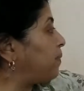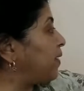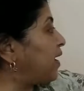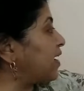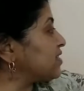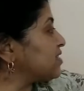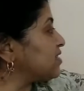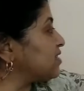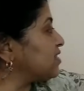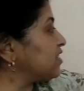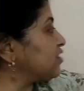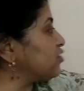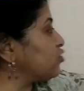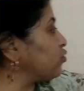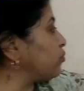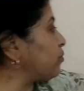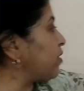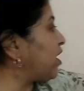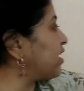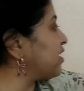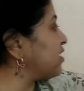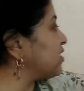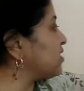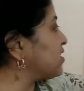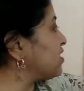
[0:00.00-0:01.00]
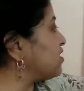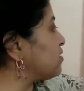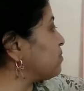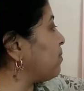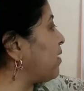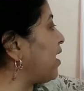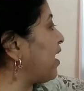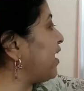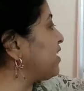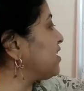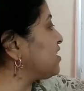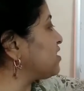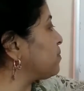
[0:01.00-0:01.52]
Plus into minus is
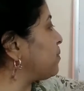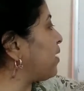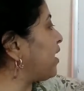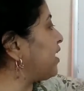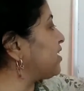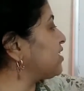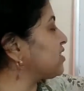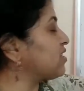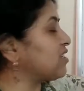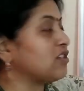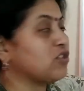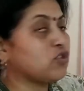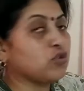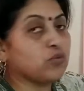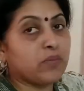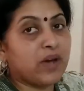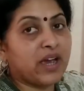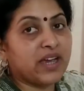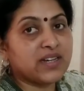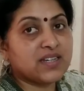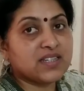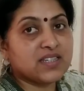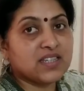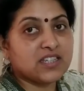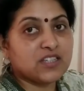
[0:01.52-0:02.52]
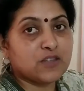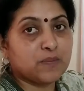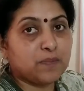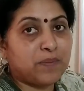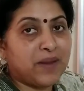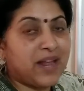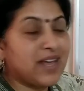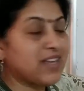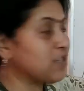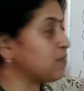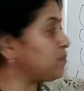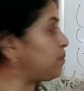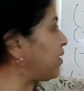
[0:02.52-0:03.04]
minus, minus into minus is
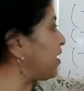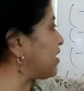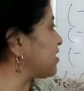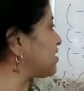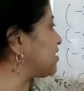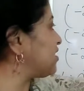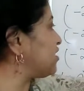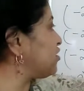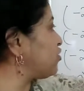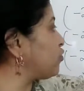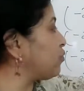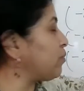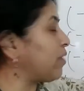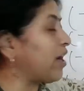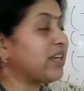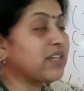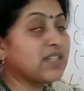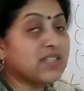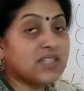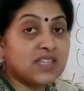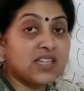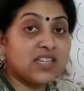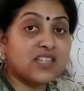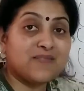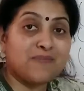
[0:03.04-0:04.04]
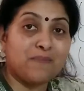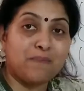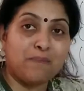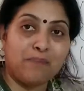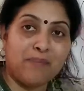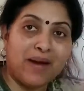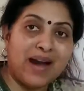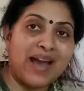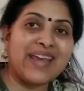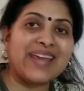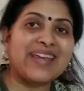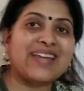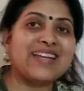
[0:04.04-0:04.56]
plus, plus into minus is
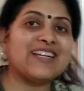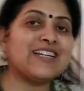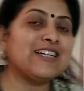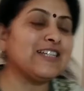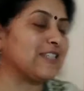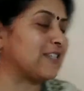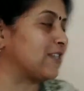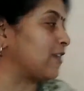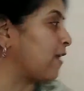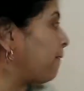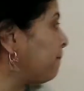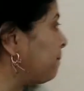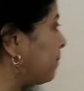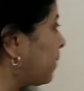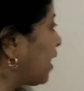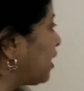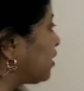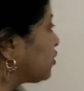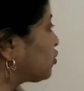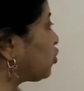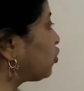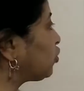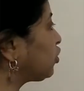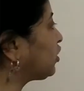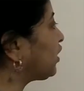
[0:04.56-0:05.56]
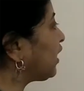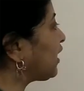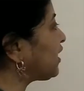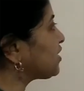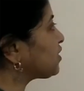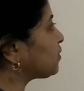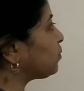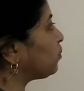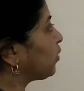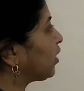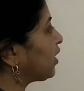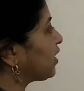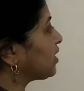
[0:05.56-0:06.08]
minus. So
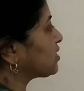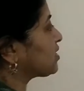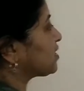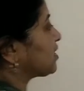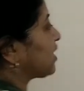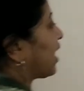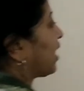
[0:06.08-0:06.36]
this means